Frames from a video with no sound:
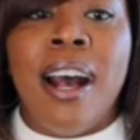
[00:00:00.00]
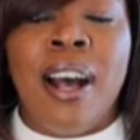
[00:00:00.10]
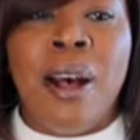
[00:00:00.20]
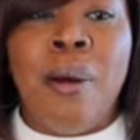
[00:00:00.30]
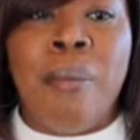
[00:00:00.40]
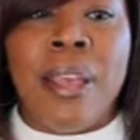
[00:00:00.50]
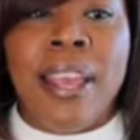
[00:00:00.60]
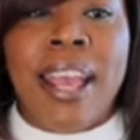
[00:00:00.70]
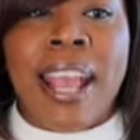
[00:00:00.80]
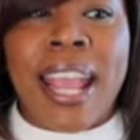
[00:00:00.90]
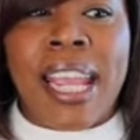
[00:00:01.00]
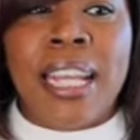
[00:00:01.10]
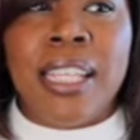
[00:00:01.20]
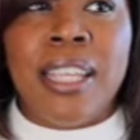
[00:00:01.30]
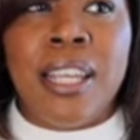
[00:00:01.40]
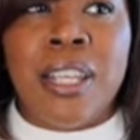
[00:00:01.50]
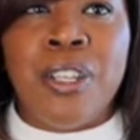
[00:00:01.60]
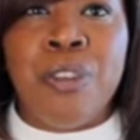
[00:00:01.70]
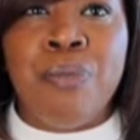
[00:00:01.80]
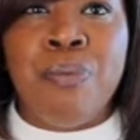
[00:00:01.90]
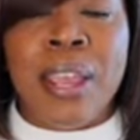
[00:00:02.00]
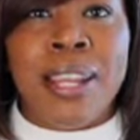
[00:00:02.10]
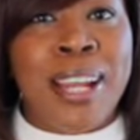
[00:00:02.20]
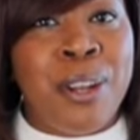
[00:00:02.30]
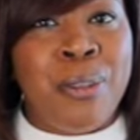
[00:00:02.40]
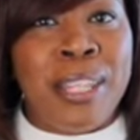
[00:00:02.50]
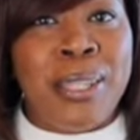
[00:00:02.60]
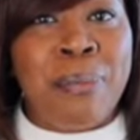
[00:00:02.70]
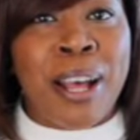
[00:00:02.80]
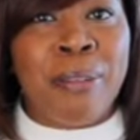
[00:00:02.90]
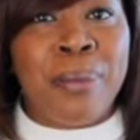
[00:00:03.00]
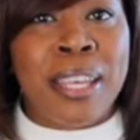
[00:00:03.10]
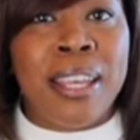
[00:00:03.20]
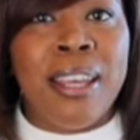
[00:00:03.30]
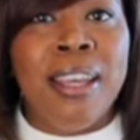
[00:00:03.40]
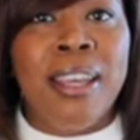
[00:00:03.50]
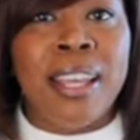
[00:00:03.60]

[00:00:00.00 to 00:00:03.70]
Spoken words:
And you may not know this about me,